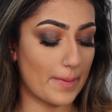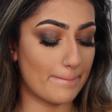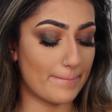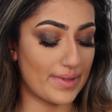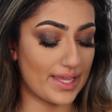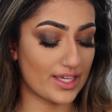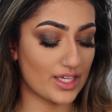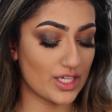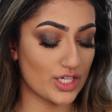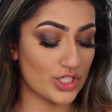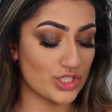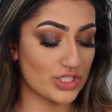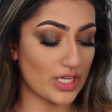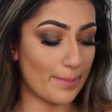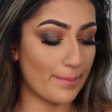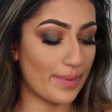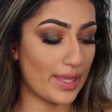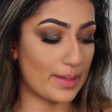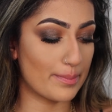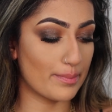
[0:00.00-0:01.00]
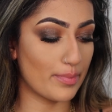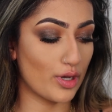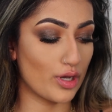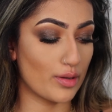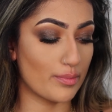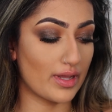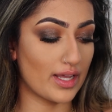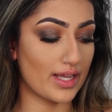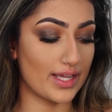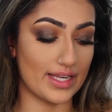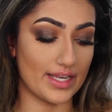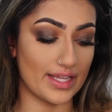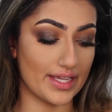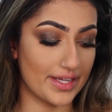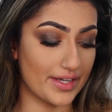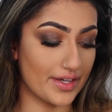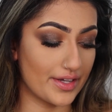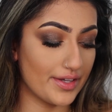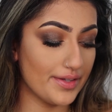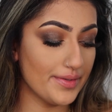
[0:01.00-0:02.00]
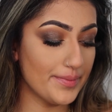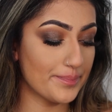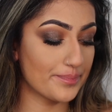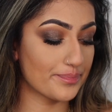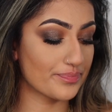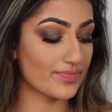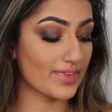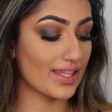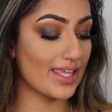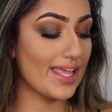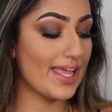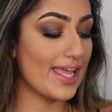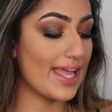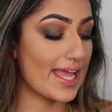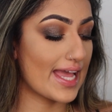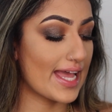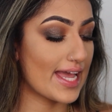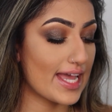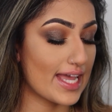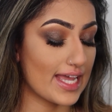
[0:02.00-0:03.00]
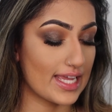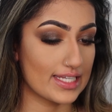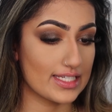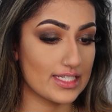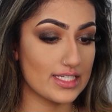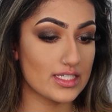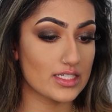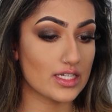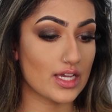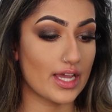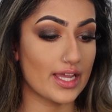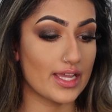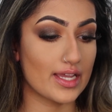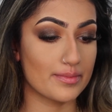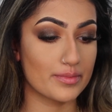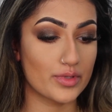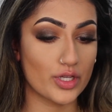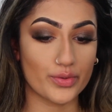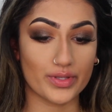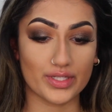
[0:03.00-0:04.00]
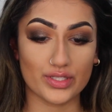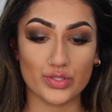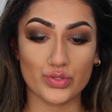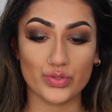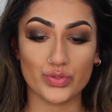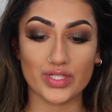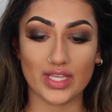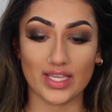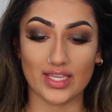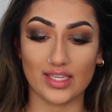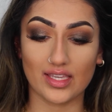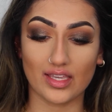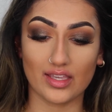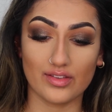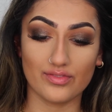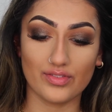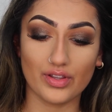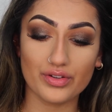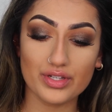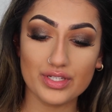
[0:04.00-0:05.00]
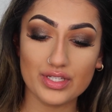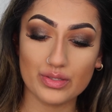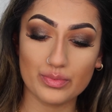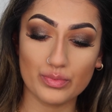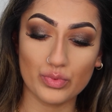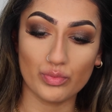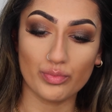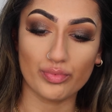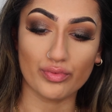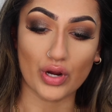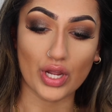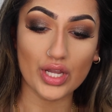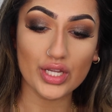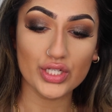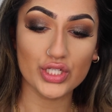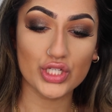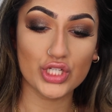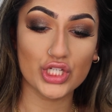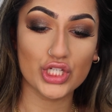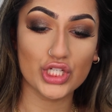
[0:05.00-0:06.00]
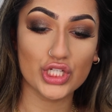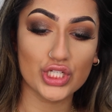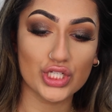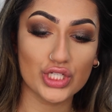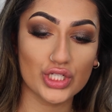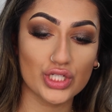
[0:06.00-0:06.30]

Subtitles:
Becca Champagne Pop highlighter, and I am going to take a very small brush.